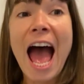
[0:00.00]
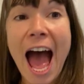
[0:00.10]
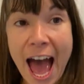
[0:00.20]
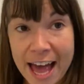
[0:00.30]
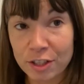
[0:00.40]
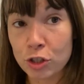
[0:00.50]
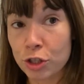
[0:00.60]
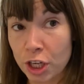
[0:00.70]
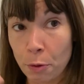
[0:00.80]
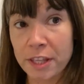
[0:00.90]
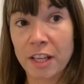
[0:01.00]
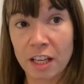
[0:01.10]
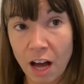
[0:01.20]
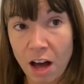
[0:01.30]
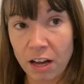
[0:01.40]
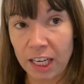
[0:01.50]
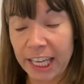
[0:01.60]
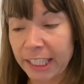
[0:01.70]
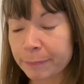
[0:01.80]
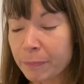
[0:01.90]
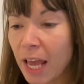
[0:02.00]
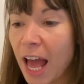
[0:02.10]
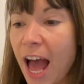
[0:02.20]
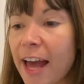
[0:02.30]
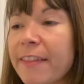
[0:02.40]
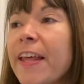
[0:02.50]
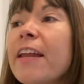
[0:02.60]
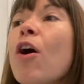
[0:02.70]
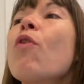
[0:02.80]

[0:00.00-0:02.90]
as you're doing the gargling. And then